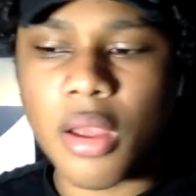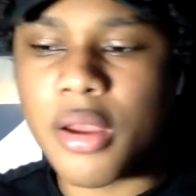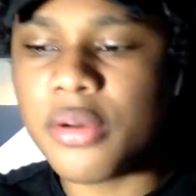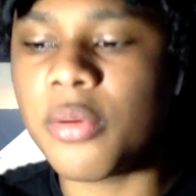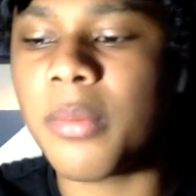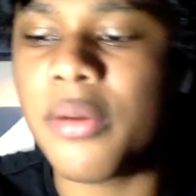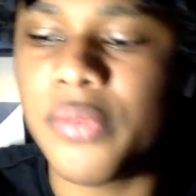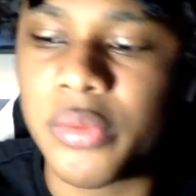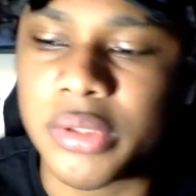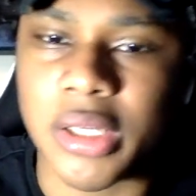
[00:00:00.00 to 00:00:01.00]
I know
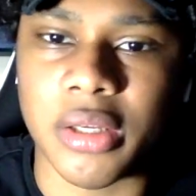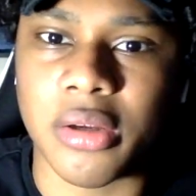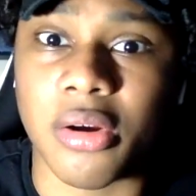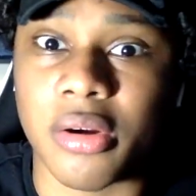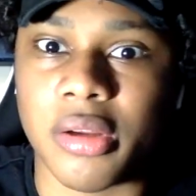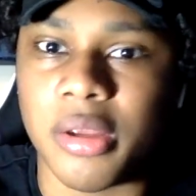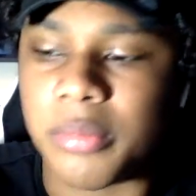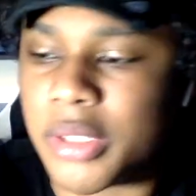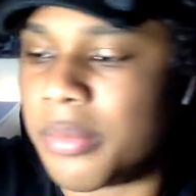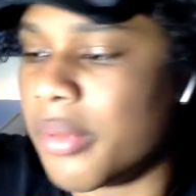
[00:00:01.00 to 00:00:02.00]
Mafia was, like, a card game
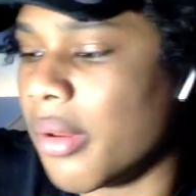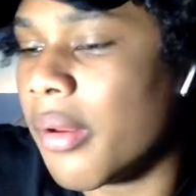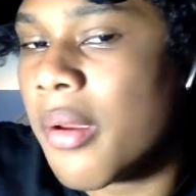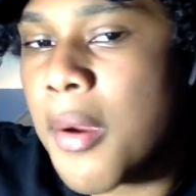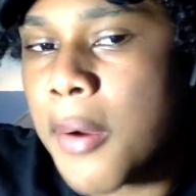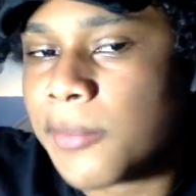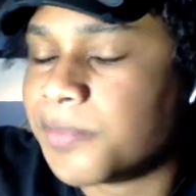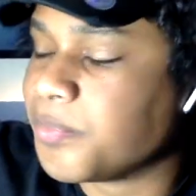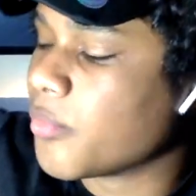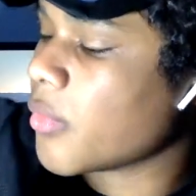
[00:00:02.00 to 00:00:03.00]
type thing.
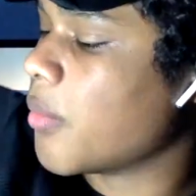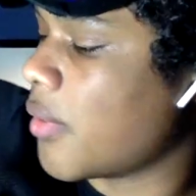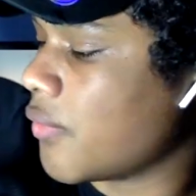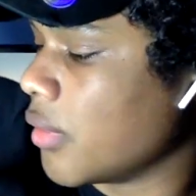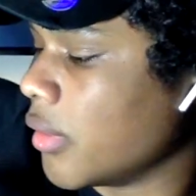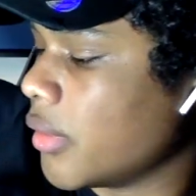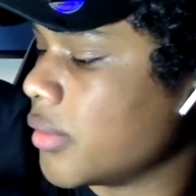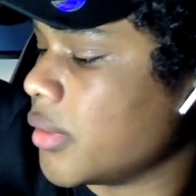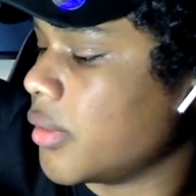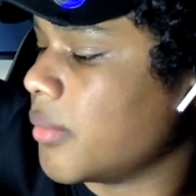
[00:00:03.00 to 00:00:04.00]
I'm gonna have to look
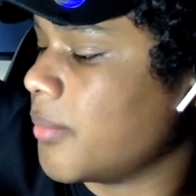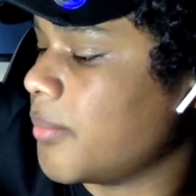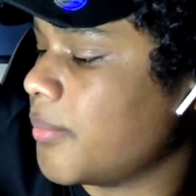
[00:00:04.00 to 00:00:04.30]
into that.